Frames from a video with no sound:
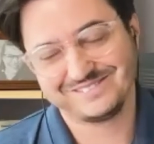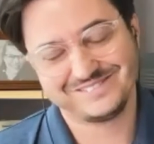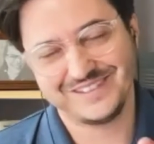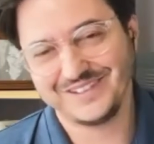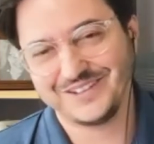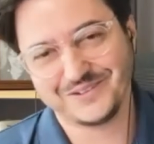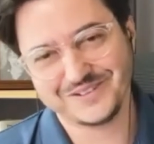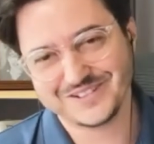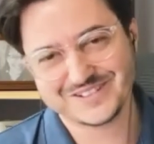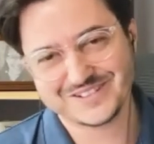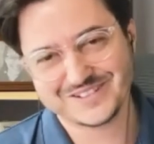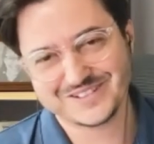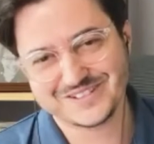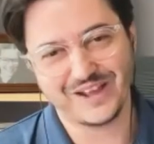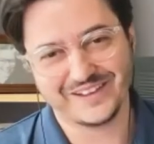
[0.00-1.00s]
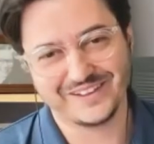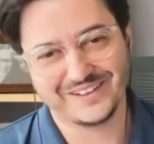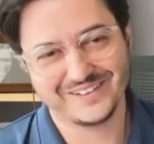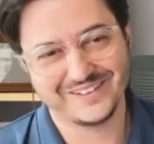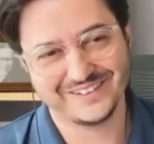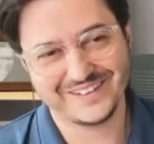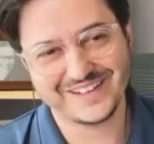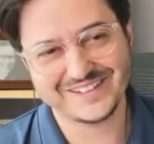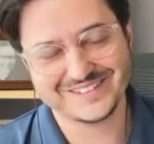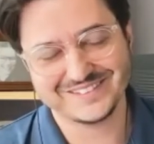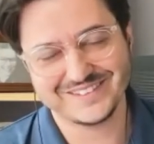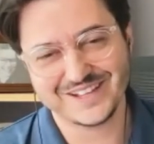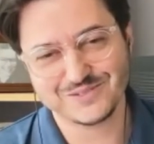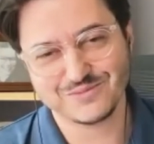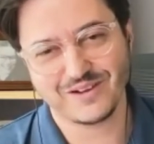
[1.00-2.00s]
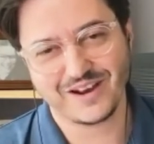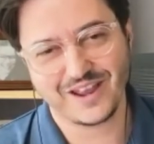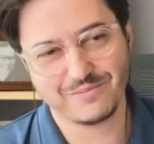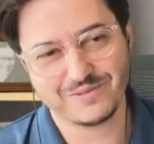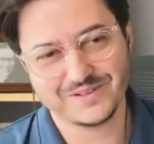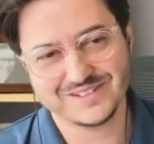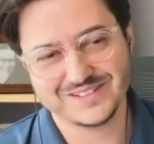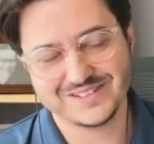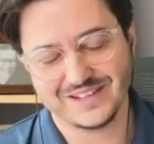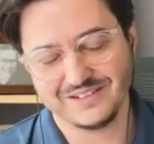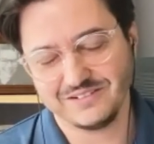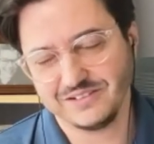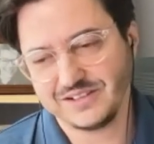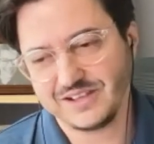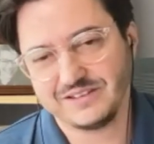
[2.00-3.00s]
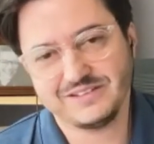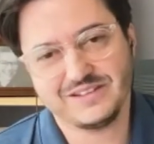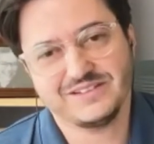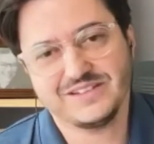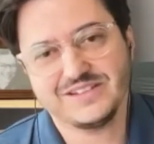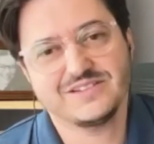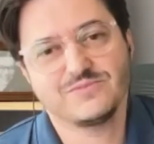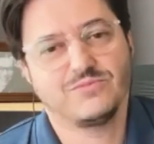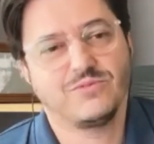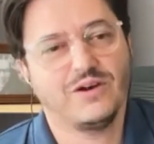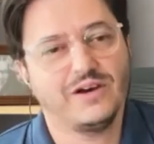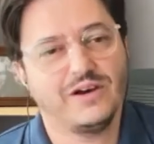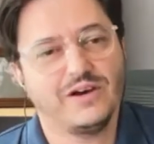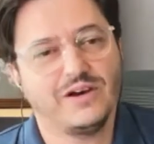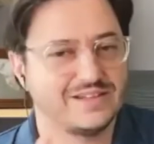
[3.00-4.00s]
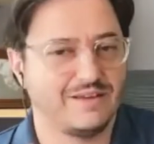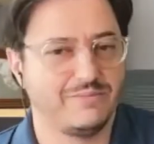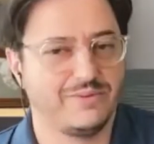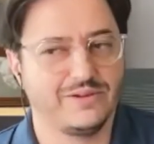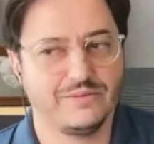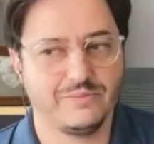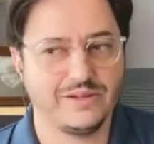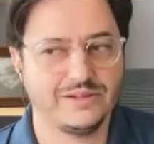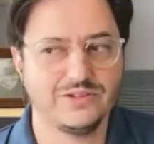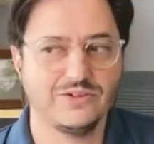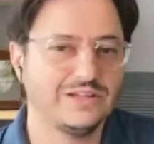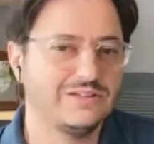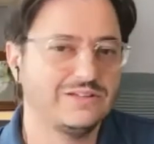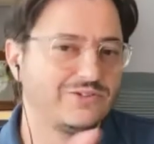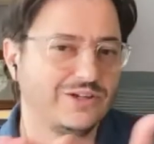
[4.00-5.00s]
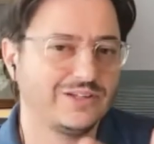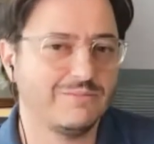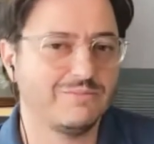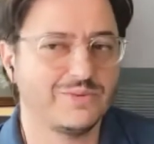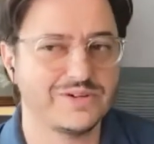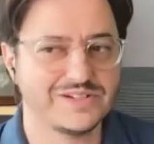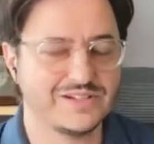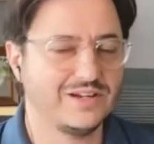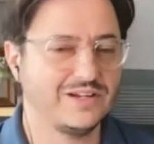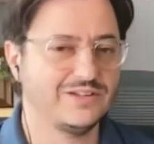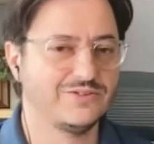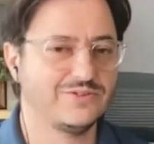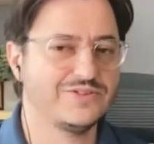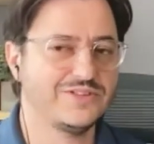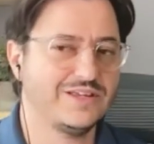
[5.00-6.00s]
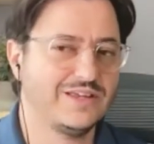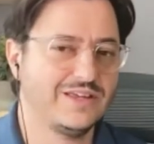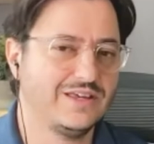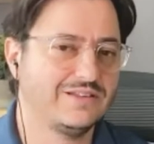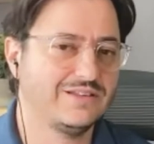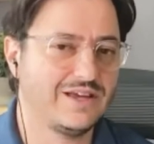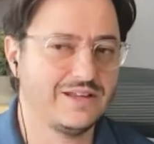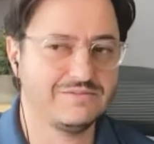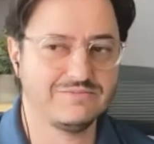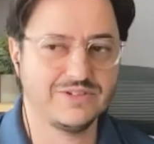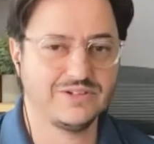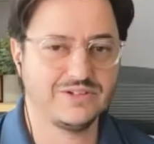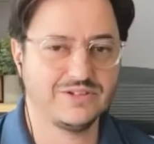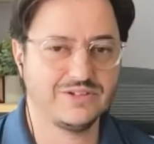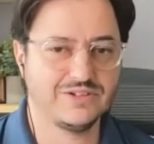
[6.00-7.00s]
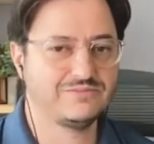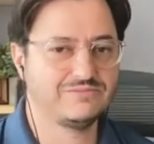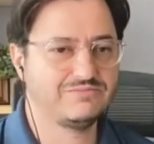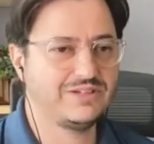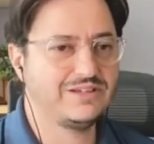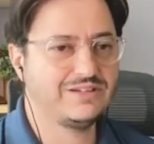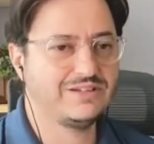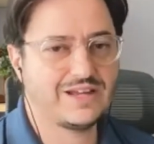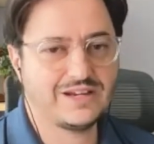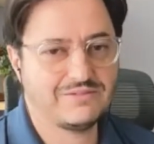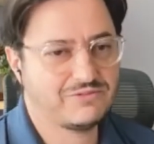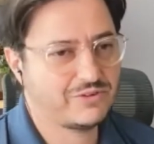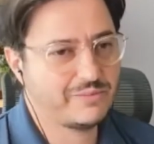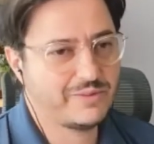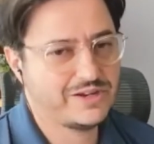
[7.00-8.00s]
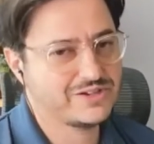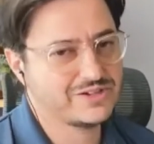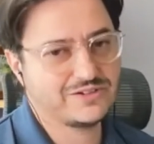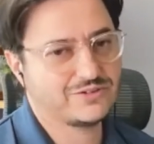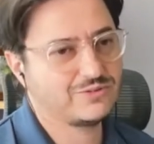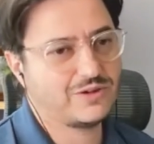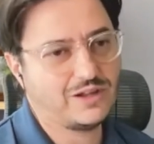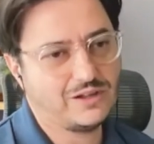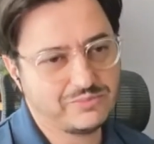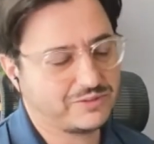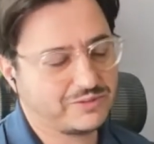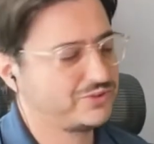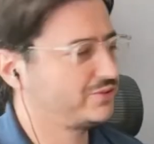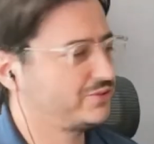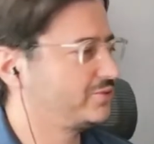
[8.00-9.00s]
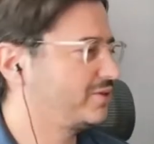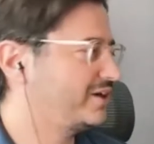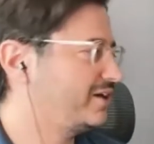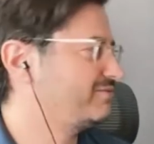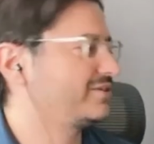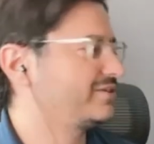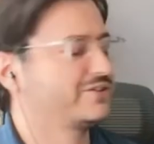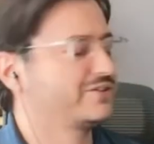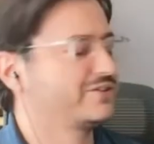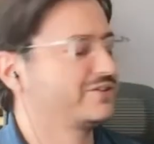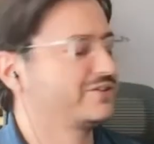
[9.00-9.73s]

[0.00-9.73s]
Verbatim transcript: you just comply. And that's that's what happens. And, and this is one example, but you can trick that person into thinking that you need that information to help them to whatever. To